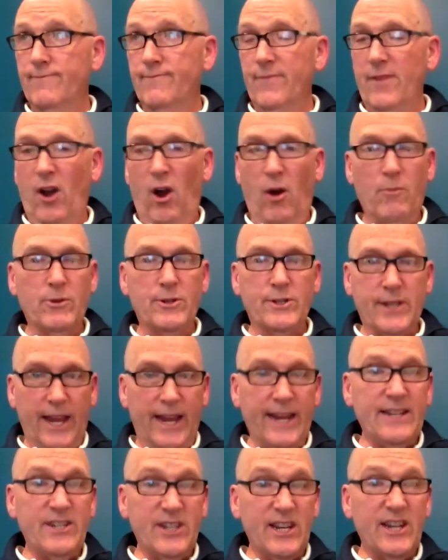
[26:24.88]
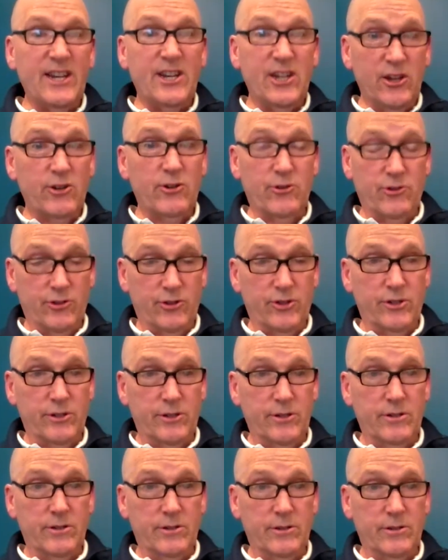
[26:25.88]
almost 18 years
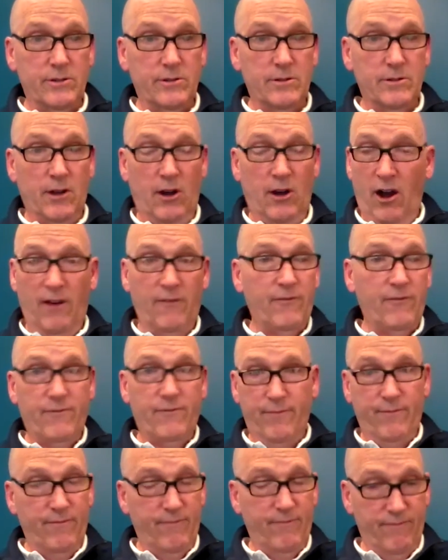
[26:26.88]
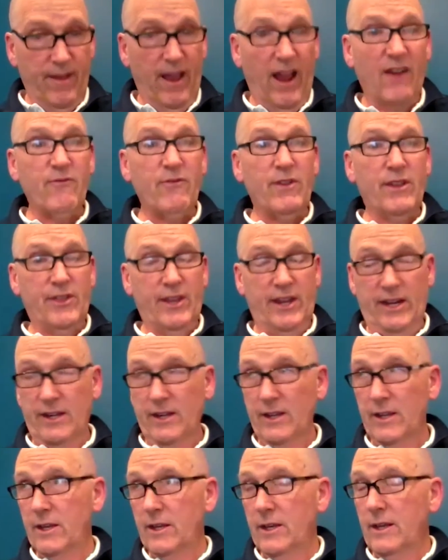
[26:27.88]
off
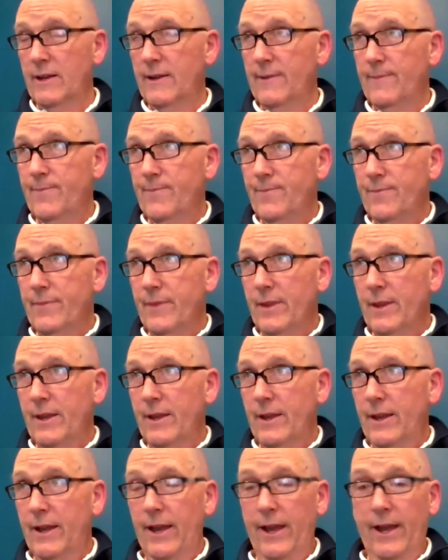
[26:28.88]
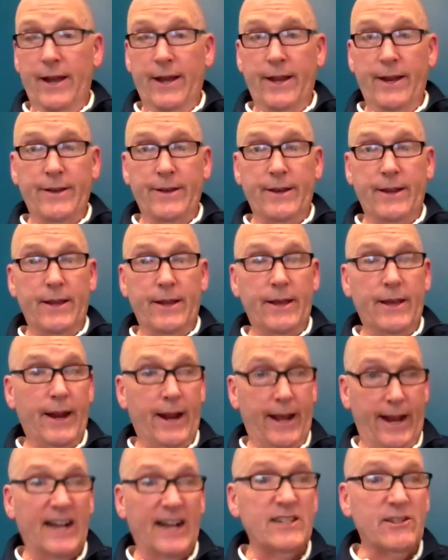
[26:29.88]
everything, and
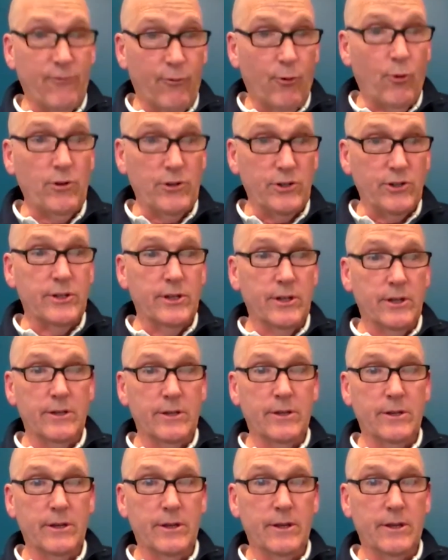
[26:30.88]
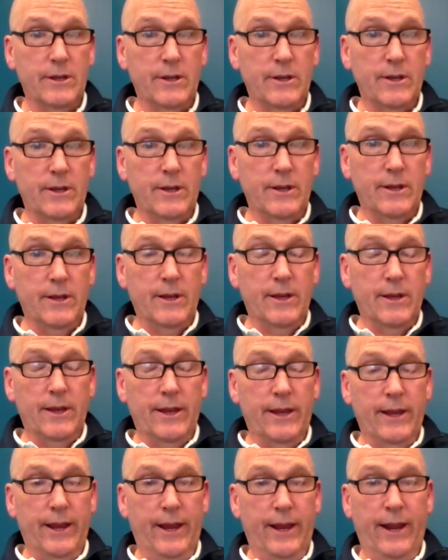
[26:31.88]
I got divorced,
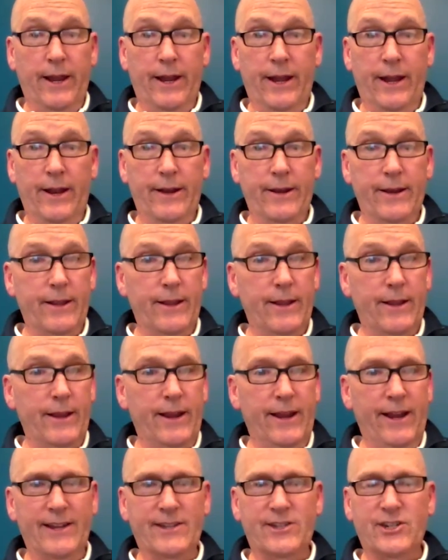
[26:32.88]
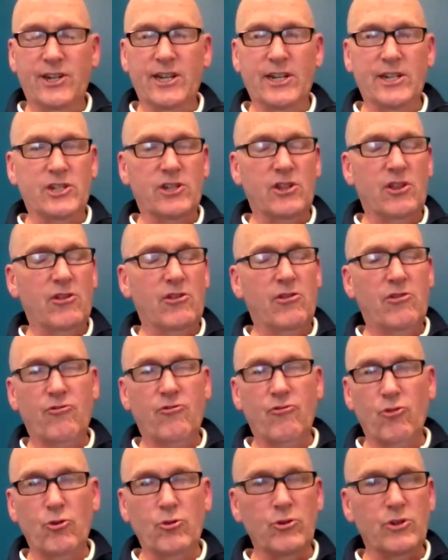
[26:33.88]
and it just
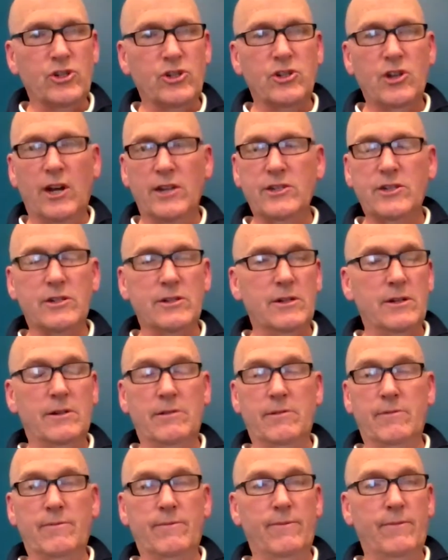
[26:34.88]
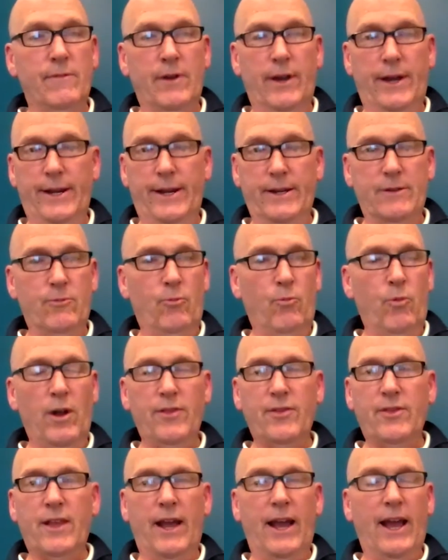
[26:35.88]
threw such a, like,
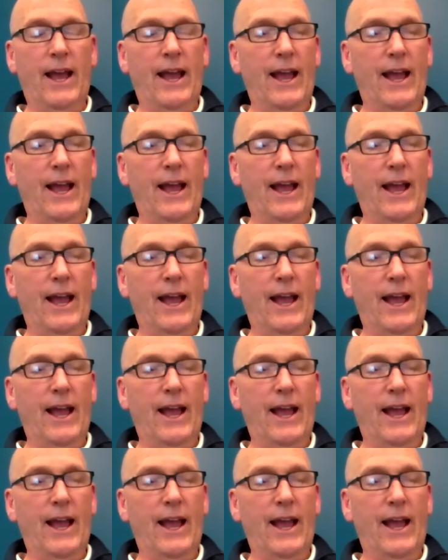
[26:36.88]
what the